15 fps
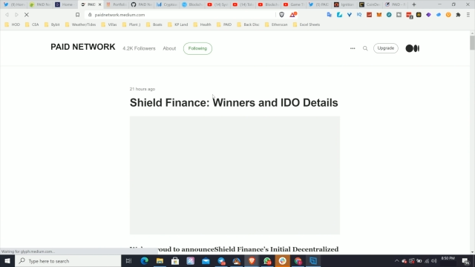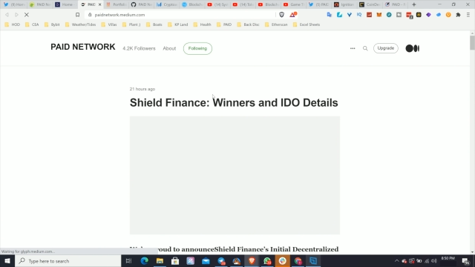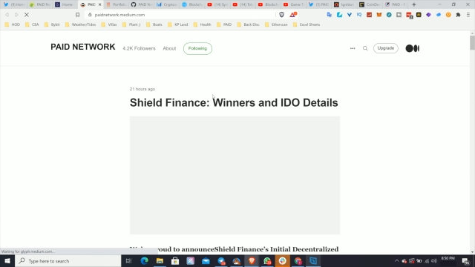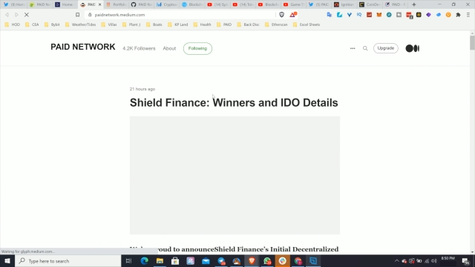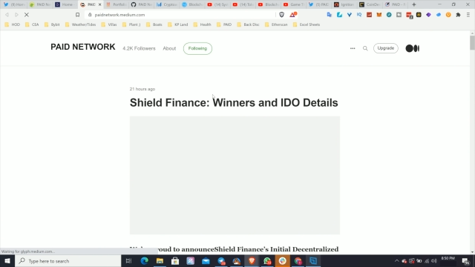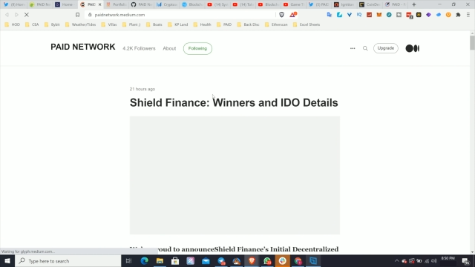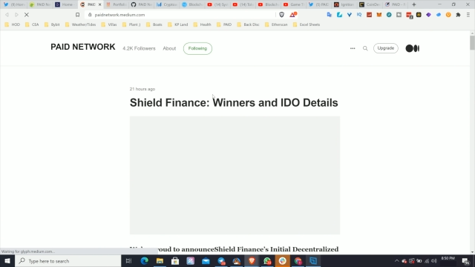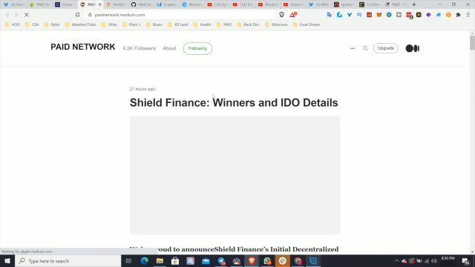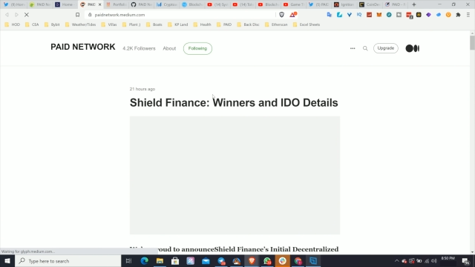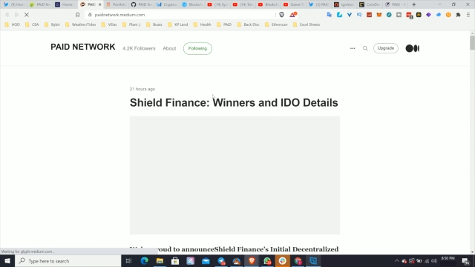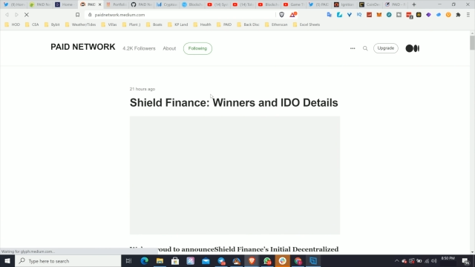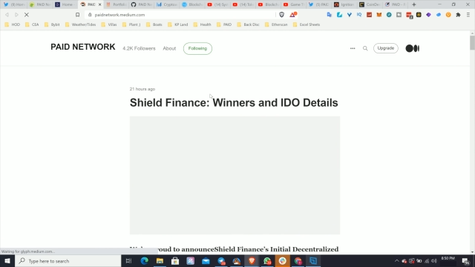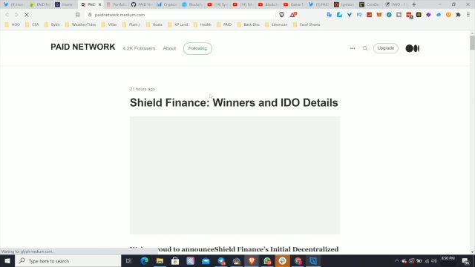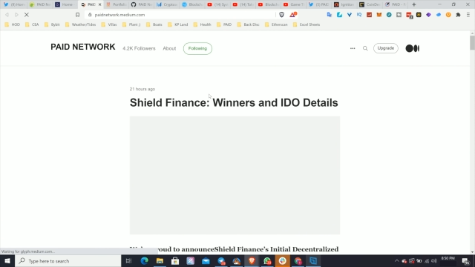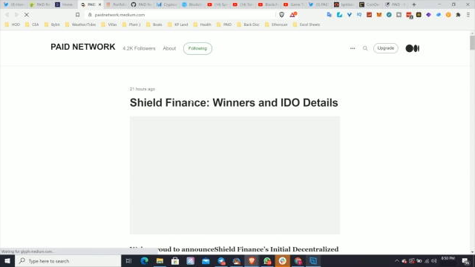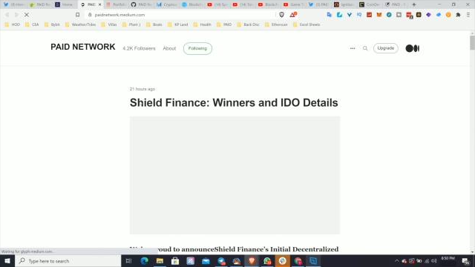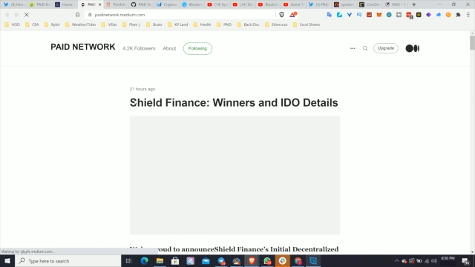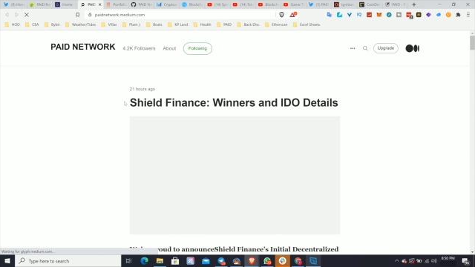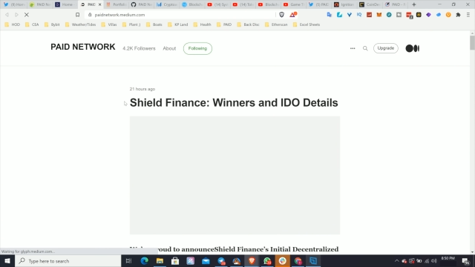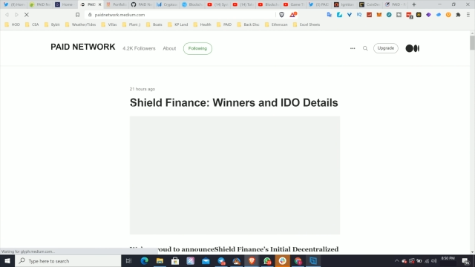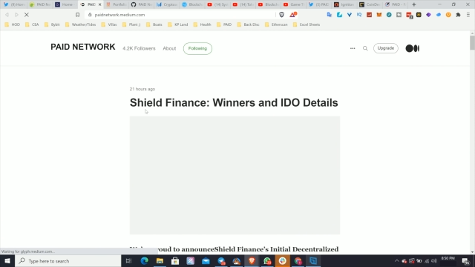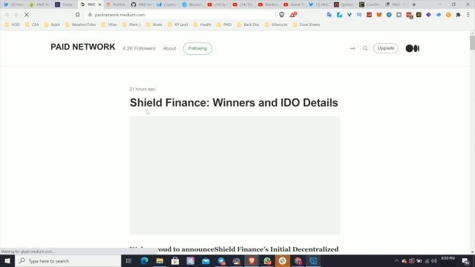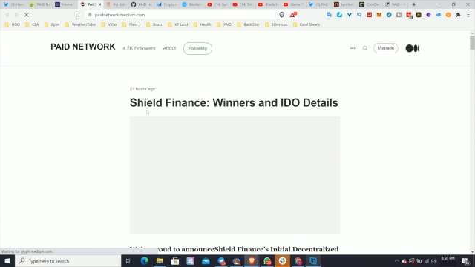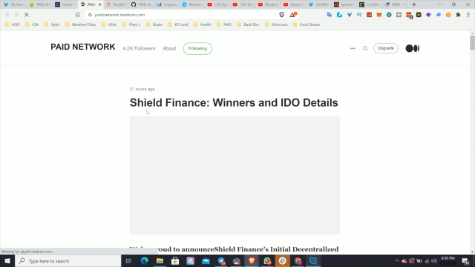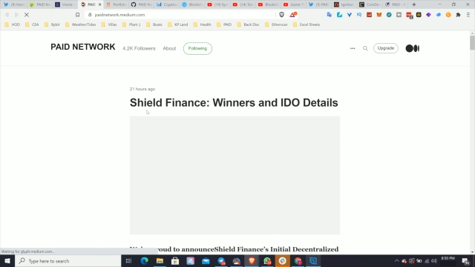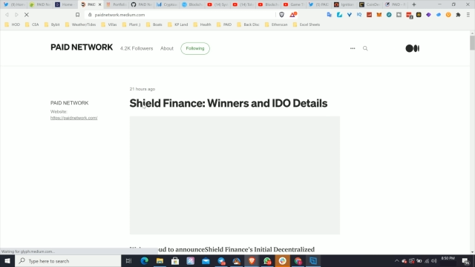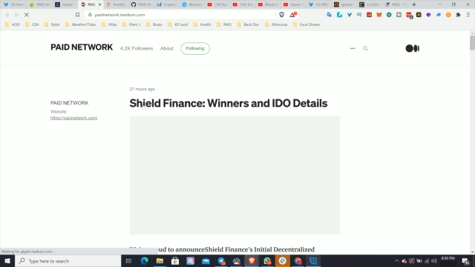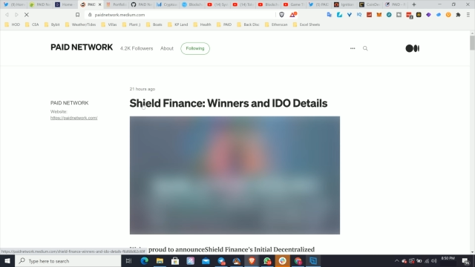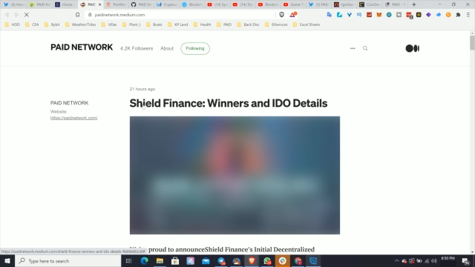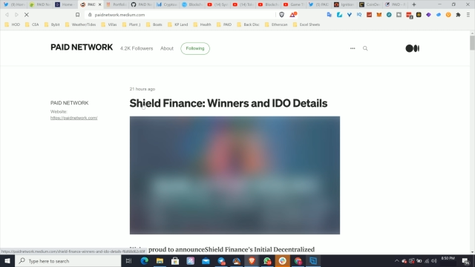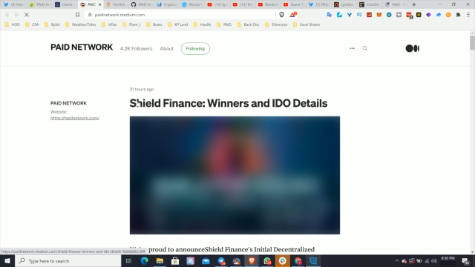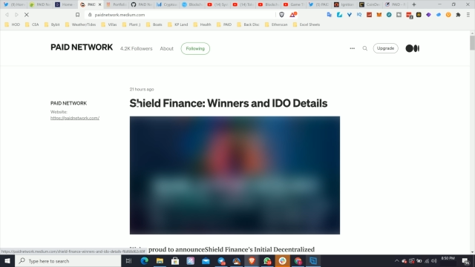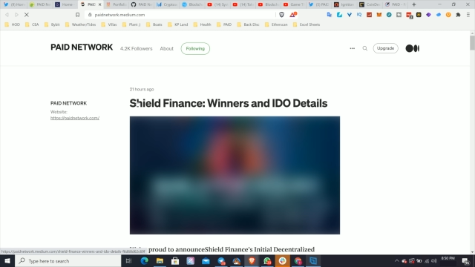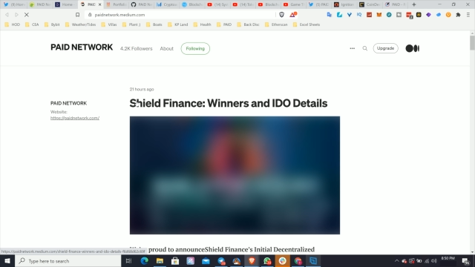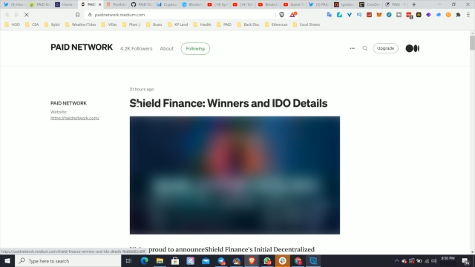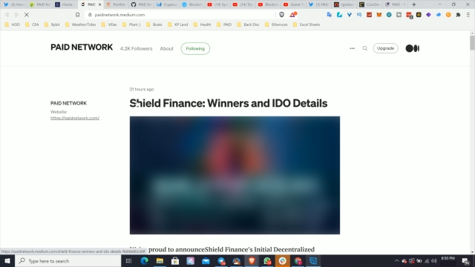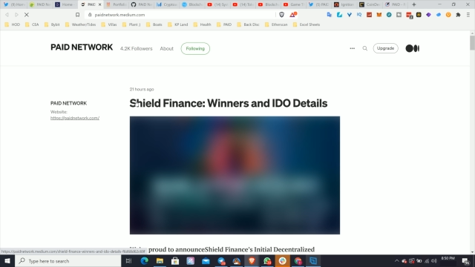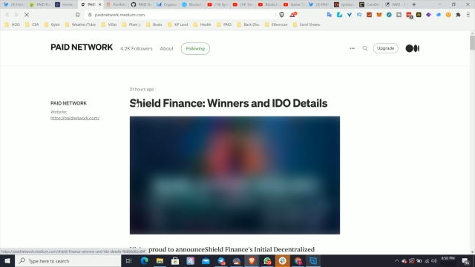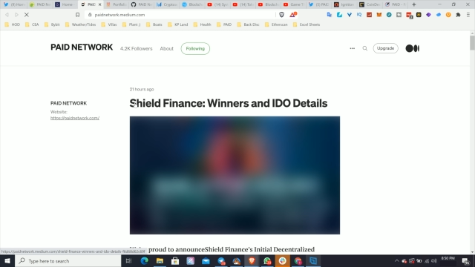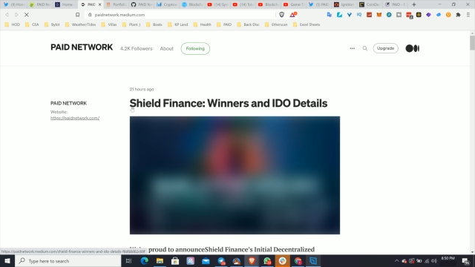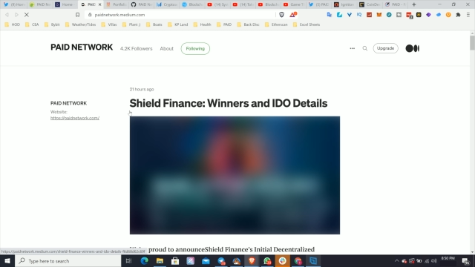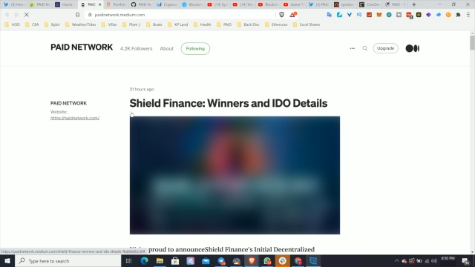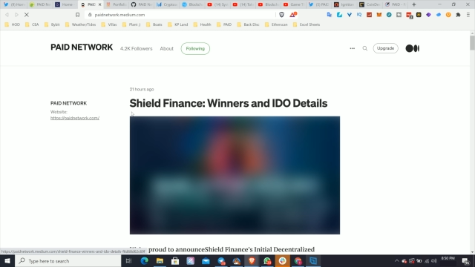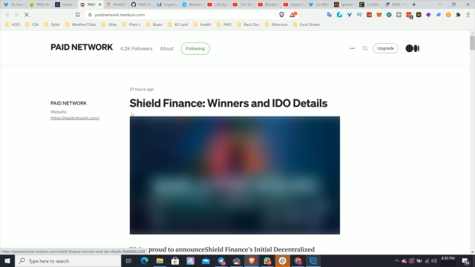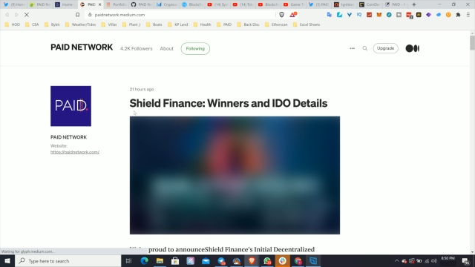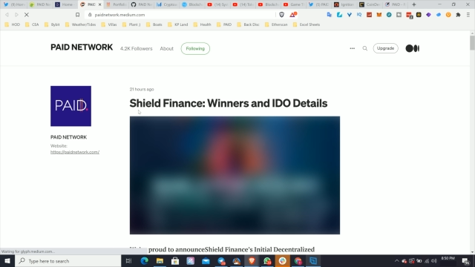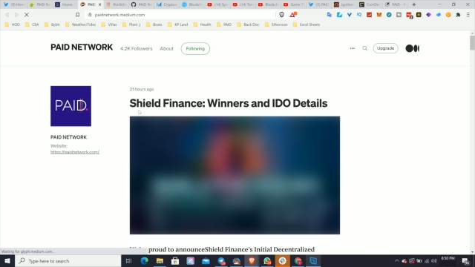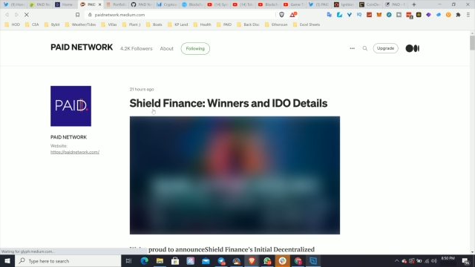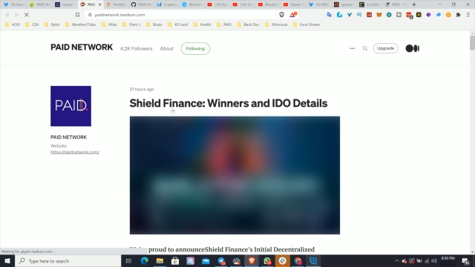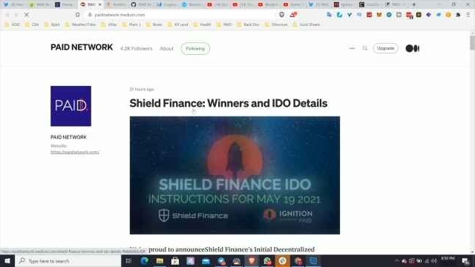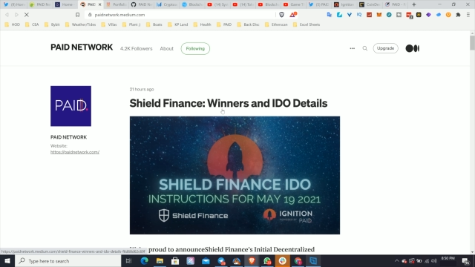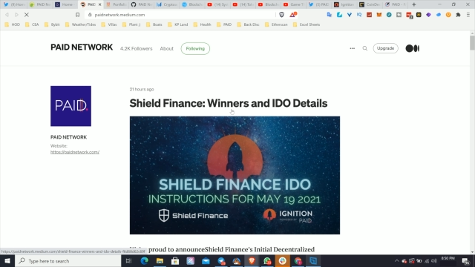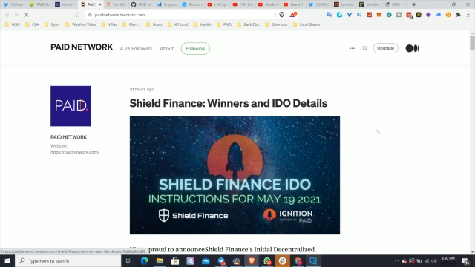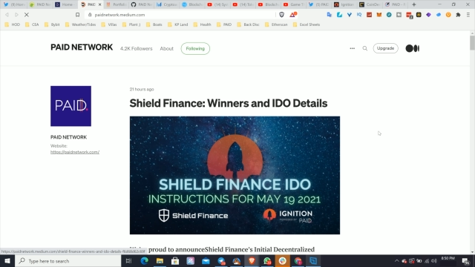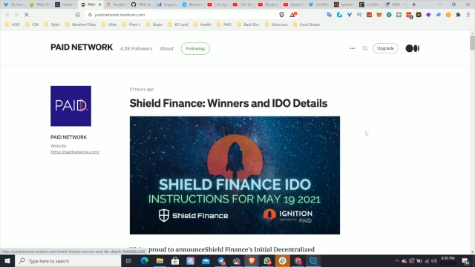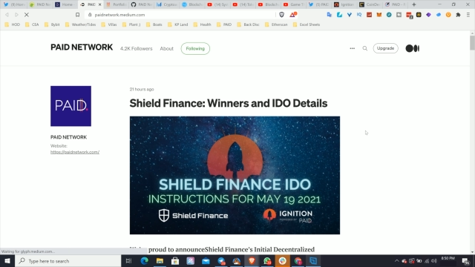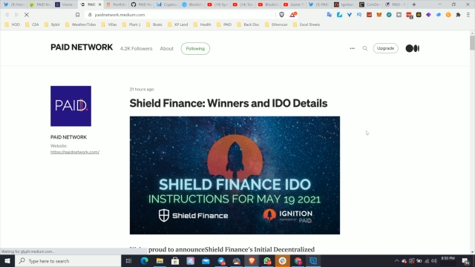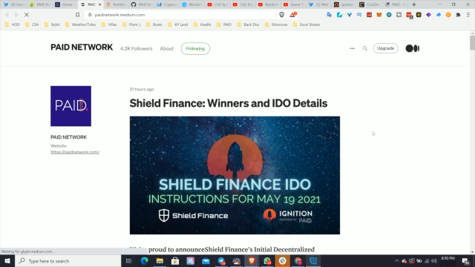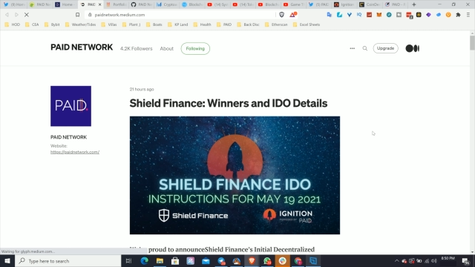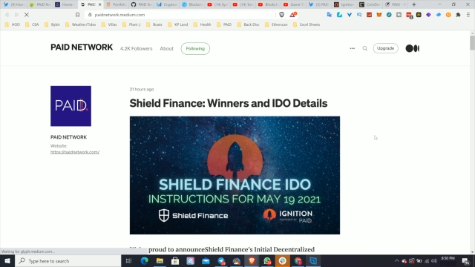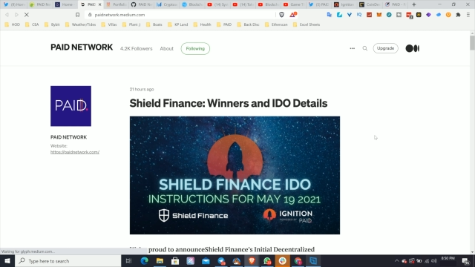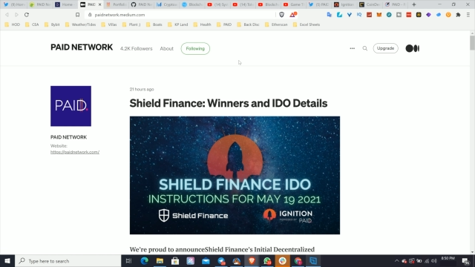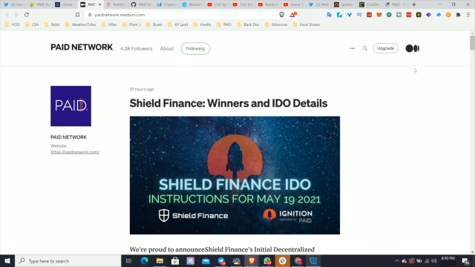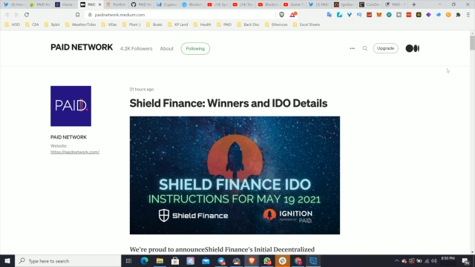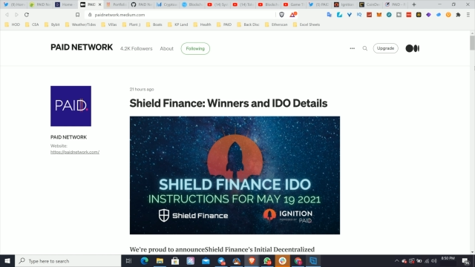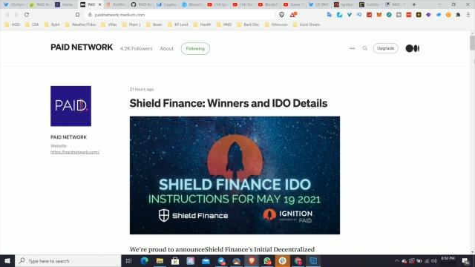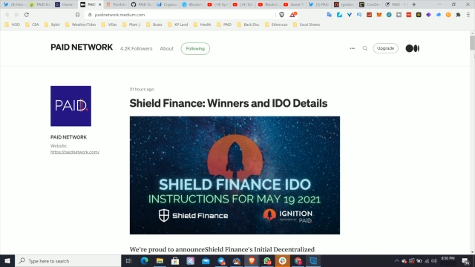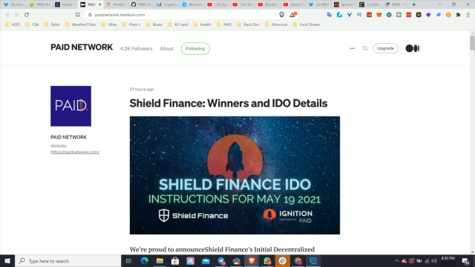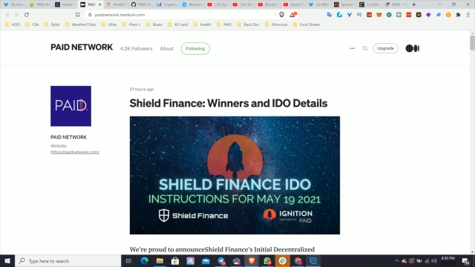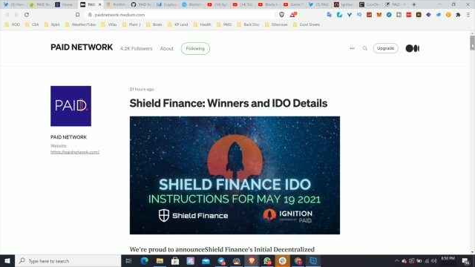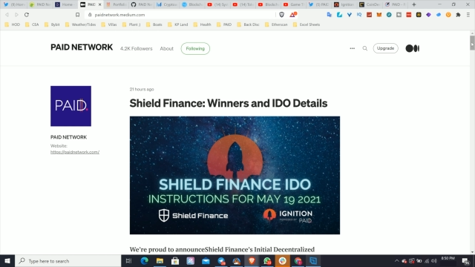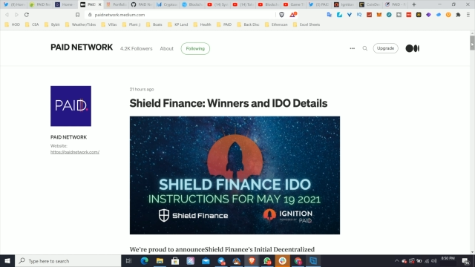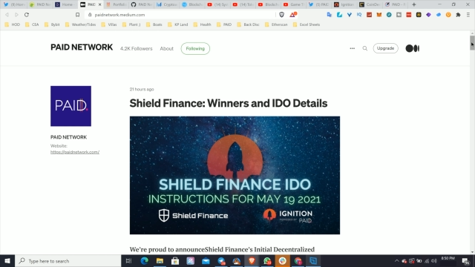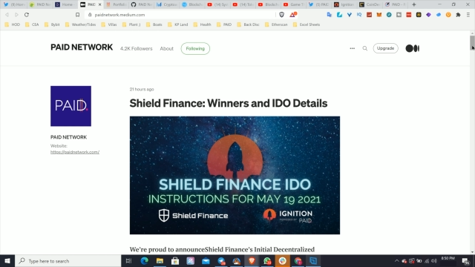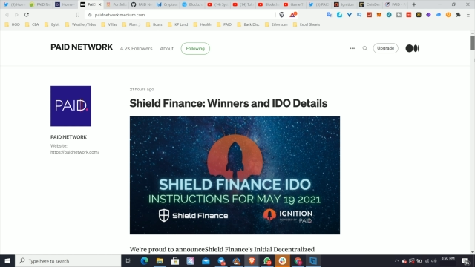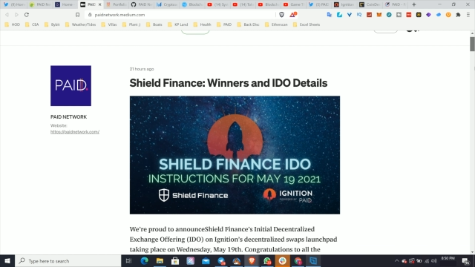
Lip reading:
Nobody's mouth can be seen.